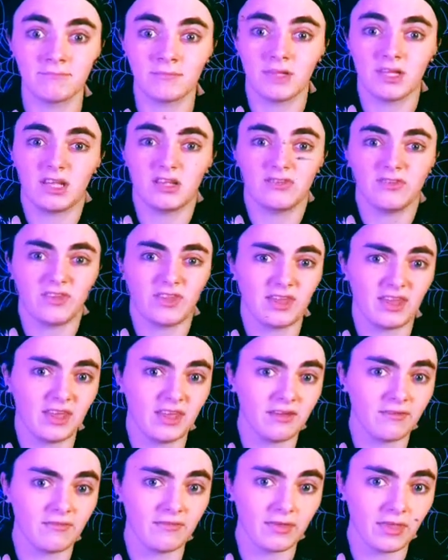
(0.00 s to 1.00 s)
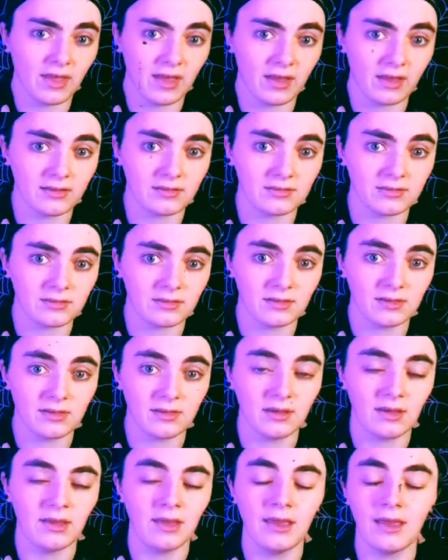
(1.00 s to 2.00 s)
That's really it for that.
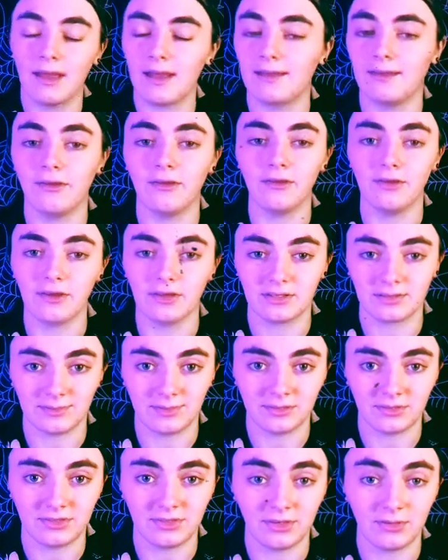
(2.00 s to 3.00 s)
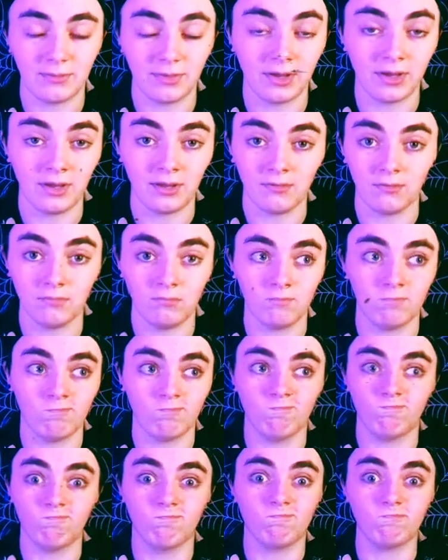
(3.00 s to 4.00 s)
I know you're not supposed to, but
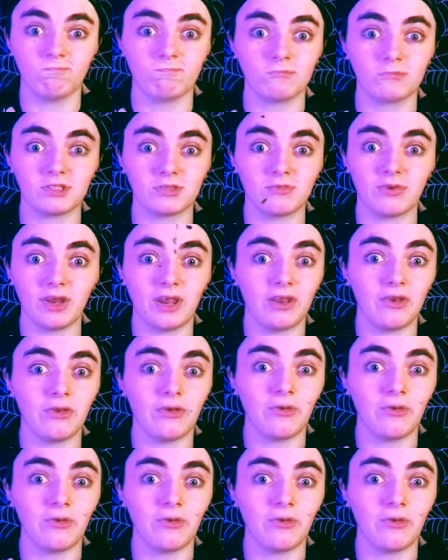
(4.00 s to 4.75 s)
it's what I do.